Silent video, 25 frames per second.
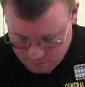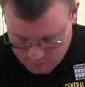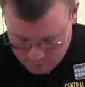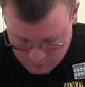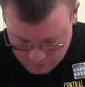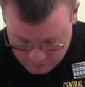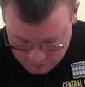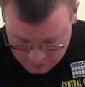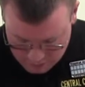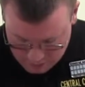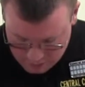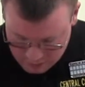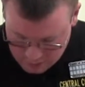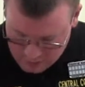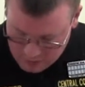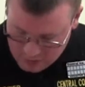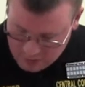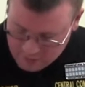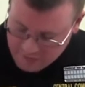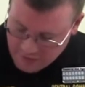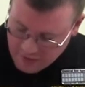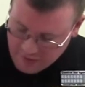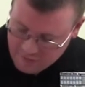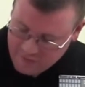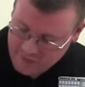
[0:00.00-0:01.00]

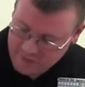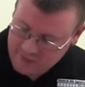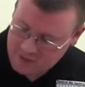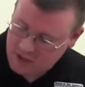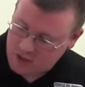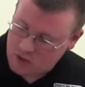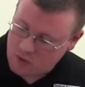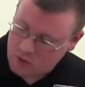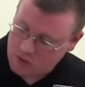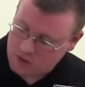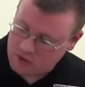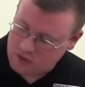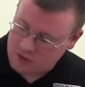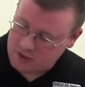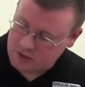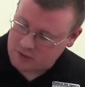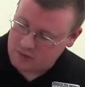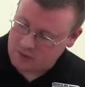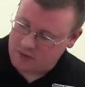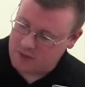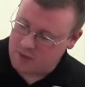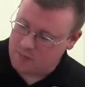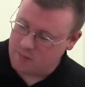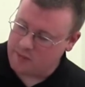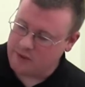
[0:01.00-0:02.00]
550 cord
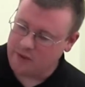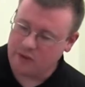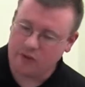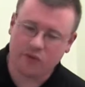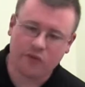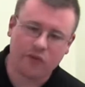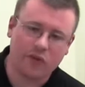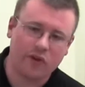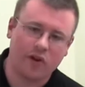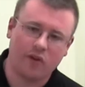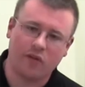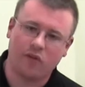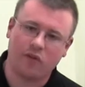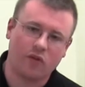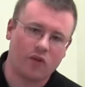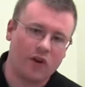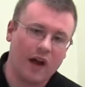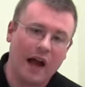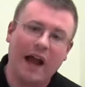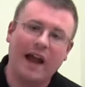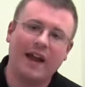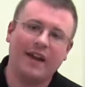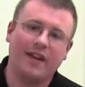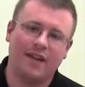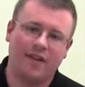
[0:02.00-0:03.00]
too can be used for a
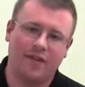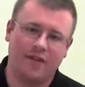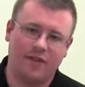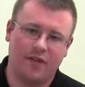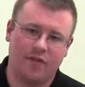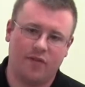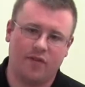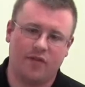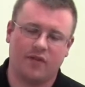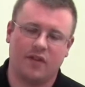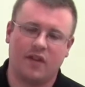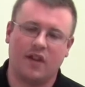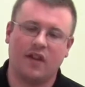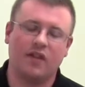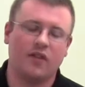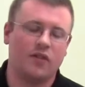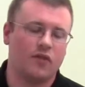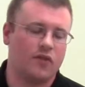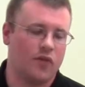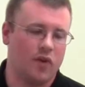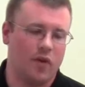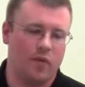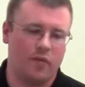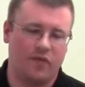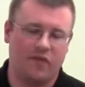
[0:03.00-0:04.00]
variety of different
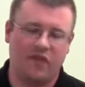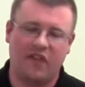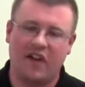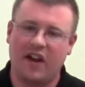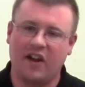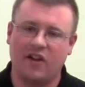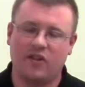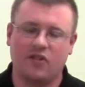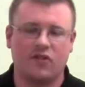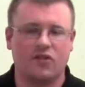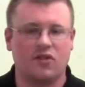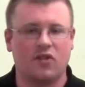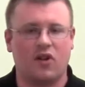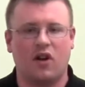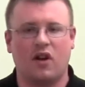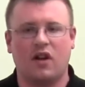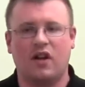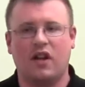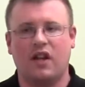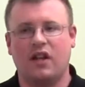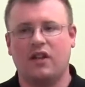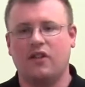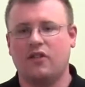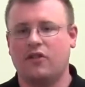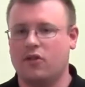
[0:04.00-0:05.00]
things, from fire
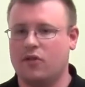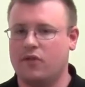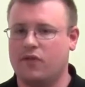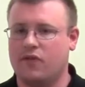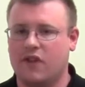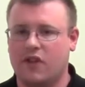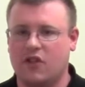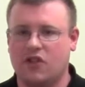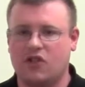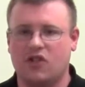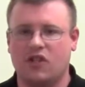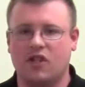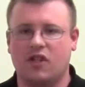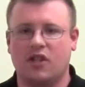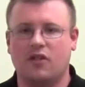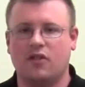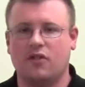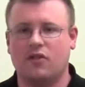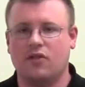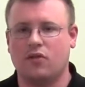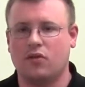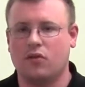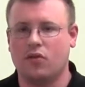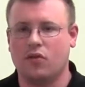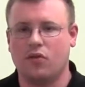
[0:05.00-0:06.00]
starting to
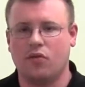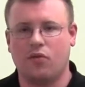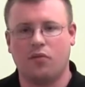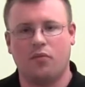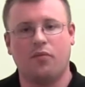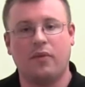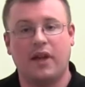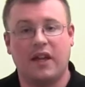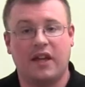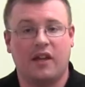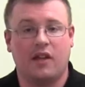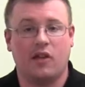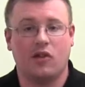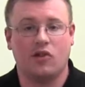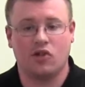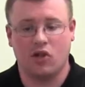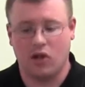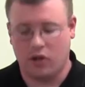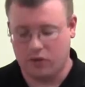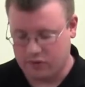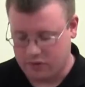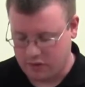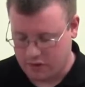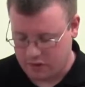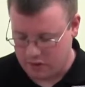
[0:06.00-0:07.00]
fishing to making a
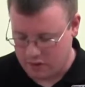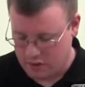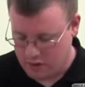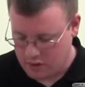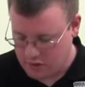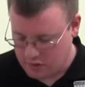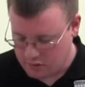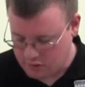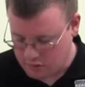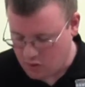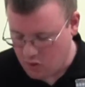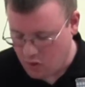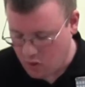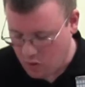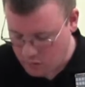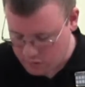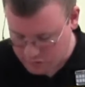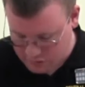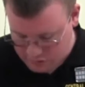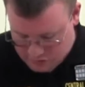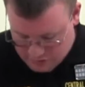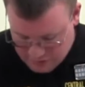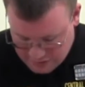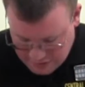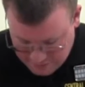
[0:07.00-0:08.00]
shelter. So
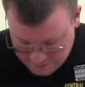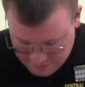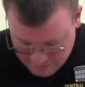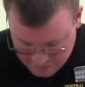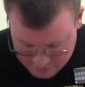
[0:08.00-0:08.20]
always good to